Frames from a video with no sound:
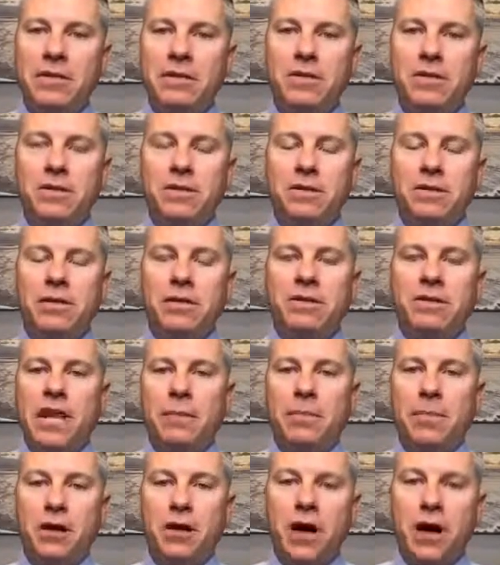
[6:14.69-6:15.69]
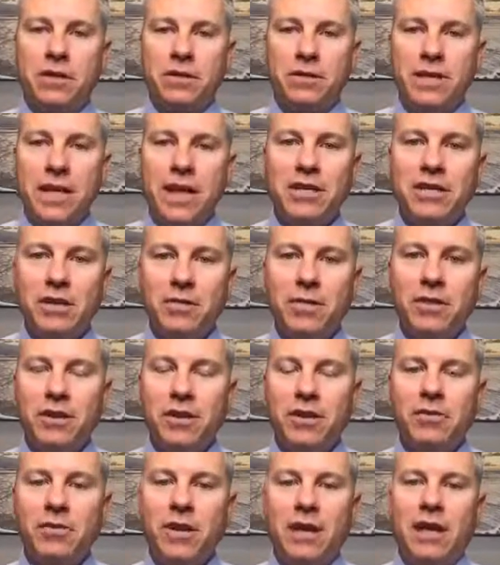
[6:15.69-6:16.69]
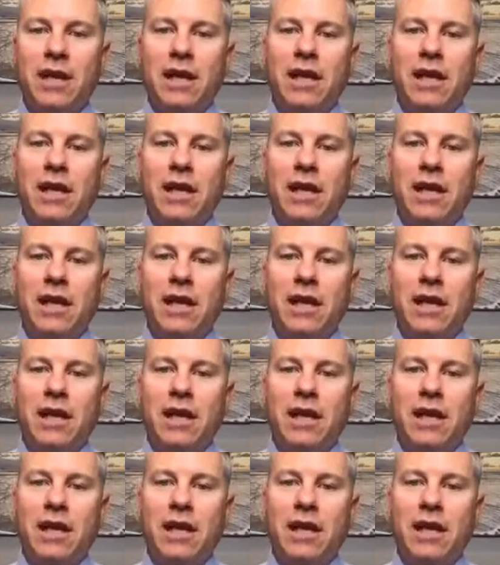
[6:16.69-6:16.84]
to set up a consultation with you,